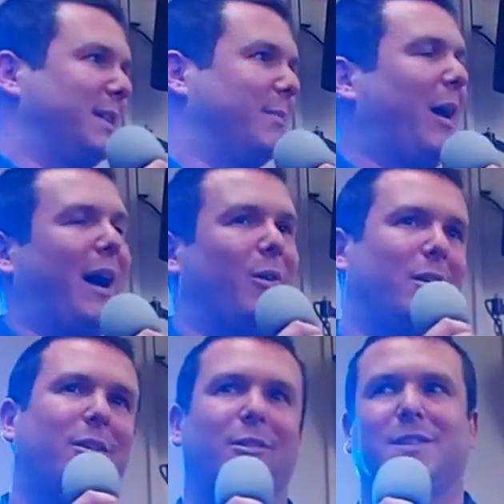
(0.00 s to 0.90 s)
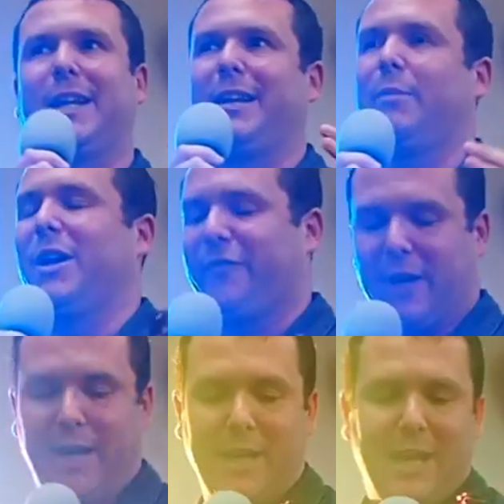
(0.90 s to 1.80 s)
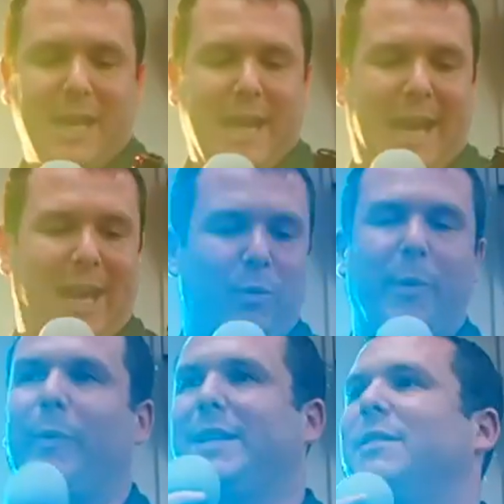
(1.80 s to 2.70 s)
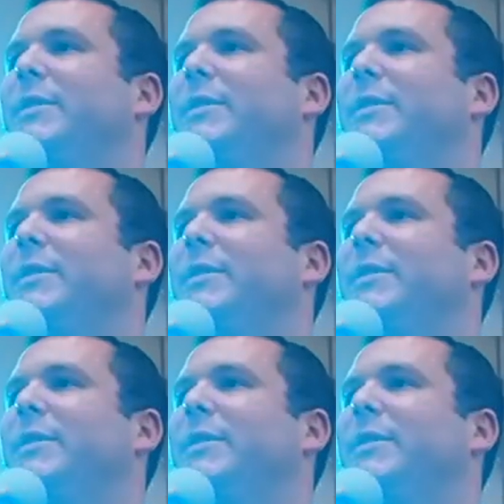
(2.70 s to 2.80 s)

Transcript: it's about alcohol, so they can come and have fun. And when we went to